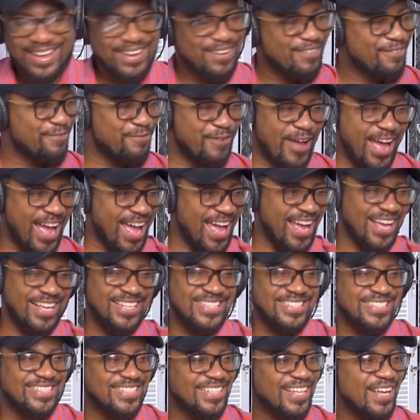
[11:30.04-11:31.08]

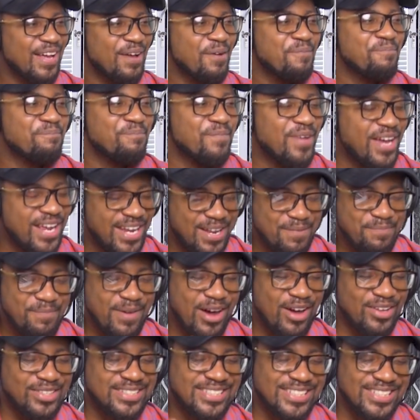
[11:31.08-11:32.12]
Facts. Many
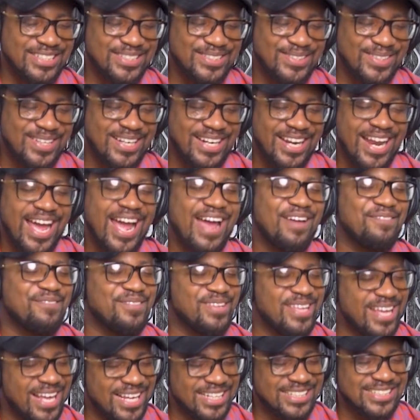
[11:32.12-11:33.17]
mountains to climb,
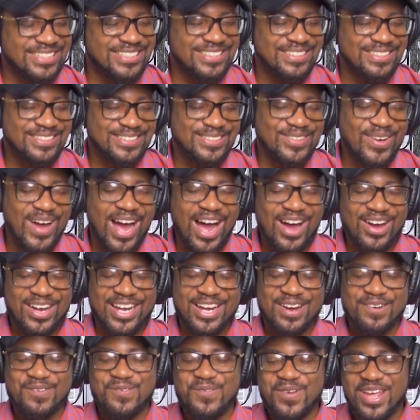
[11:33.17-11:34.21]
yes. So how
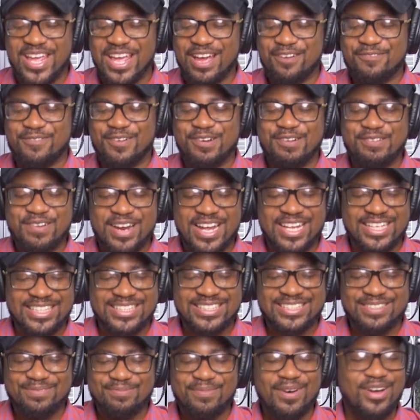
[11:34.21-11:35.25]
can we ever
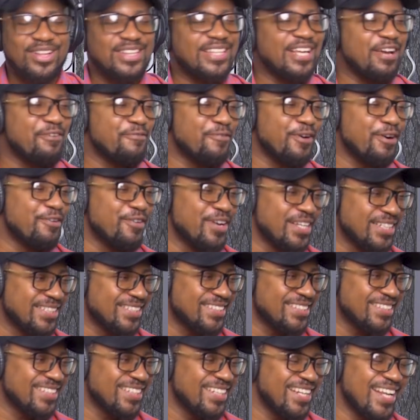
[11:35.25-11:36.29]
rest? Mount
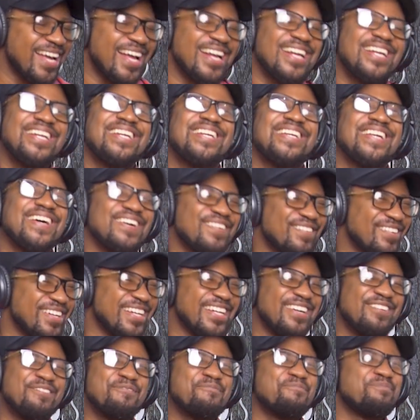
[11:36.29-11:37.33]
Everest. God damn
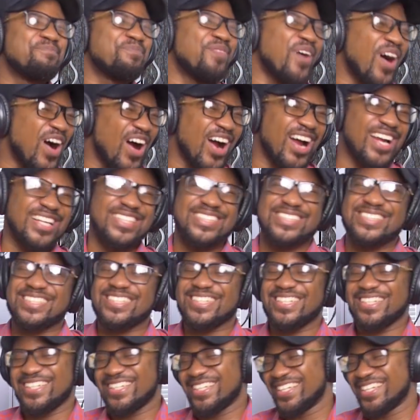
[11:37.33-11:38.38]
it. Fast!